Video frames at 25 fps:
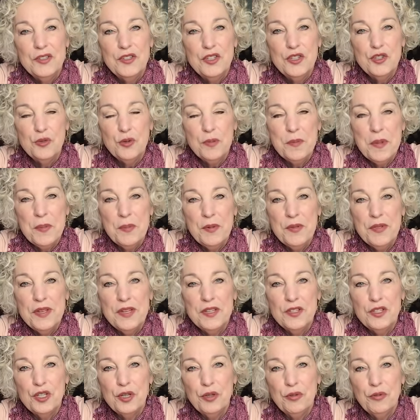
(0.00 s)
just remember
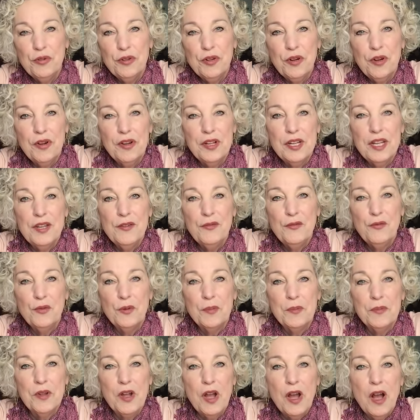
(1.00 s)
that children are a gift
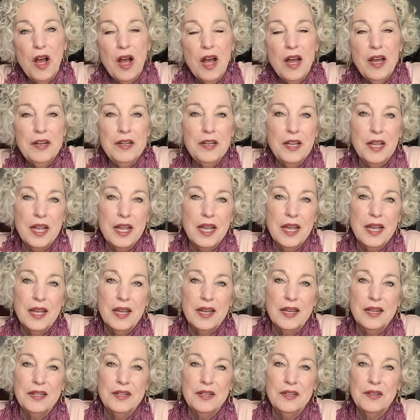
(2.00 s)
from God,
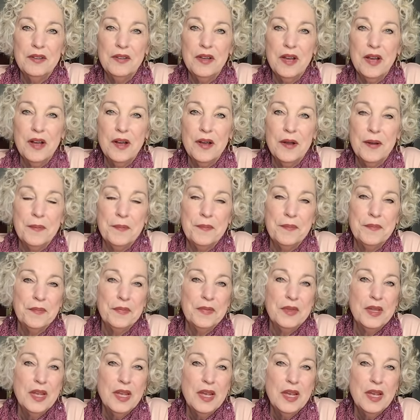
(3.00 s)
and um,